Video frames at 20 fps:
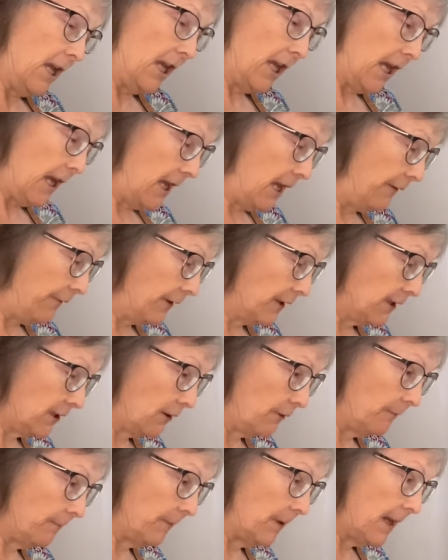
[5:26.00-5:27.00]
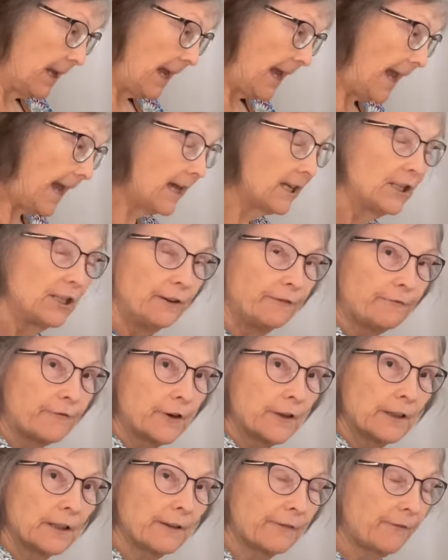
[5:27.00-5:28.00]
if it's how different
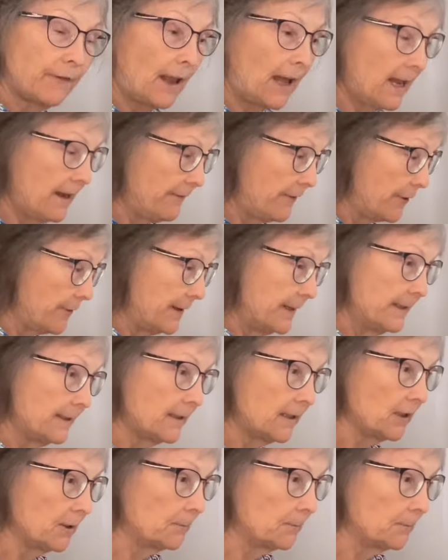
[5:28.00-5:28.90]
the flavour is.